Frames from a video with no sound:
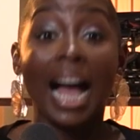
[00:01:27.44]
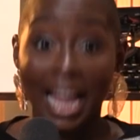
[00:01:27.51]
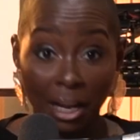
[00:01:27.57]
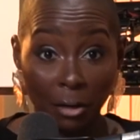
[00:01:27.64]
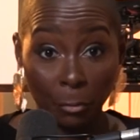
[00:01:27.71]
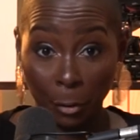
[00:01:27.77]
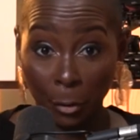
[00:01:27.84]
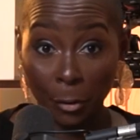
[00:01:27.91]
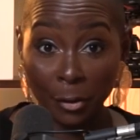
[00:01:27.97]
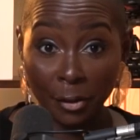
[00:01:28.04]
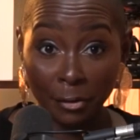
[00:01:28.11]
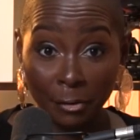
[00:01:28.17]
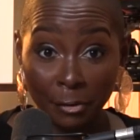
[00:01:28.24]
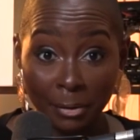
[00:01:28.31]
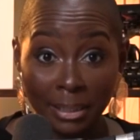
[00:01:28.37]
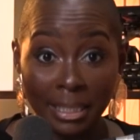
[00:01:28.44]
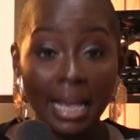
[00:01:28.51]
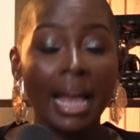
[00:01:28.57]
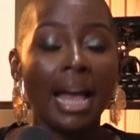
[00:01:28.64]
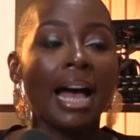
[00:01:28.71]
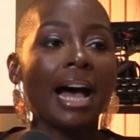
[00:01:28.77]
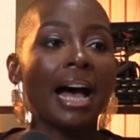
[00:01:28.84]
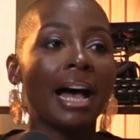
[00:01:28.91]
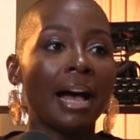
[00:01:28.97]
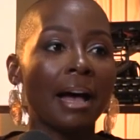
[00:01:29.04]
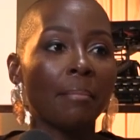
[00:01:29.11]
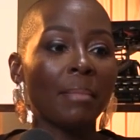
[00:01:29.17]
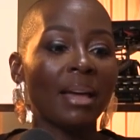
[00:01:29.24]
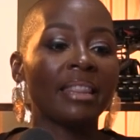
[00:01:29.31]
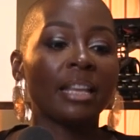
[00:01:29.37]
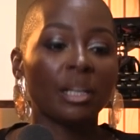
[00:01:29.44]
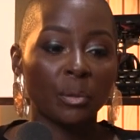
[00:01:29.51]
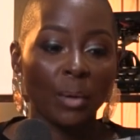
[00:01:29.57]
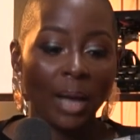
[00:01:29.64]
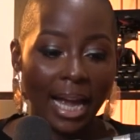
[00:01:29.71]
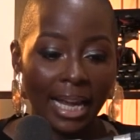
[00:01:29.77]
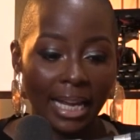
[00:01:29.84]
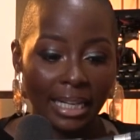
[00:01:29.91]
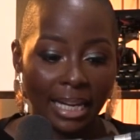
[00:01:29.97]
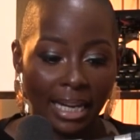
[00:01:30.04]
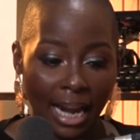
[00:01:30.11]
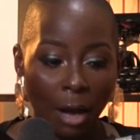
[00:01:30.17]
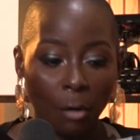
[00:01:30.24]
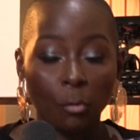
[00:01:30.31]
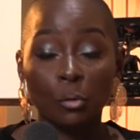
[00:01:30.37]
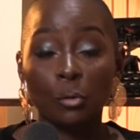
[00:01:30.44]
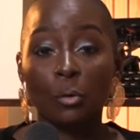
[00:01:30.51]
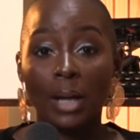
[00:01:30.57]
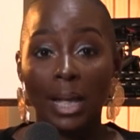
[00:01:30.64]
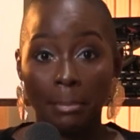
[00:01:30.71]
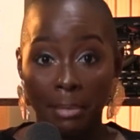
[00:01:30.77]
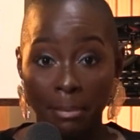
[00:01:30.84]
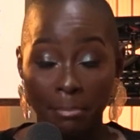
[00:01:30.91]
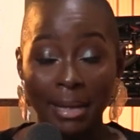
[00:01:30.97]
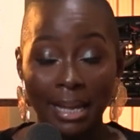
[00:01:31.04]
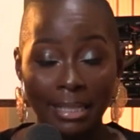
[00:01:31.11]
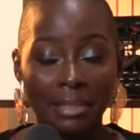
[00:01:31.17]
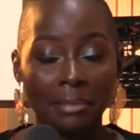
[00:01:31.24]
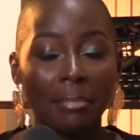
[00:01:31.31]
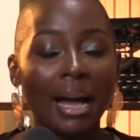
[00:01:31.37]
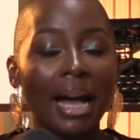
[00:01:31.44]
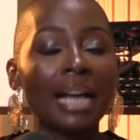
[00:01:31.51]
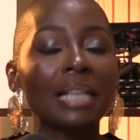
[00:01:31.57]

I had rehearsals. And that's where Ayanda and I also met, my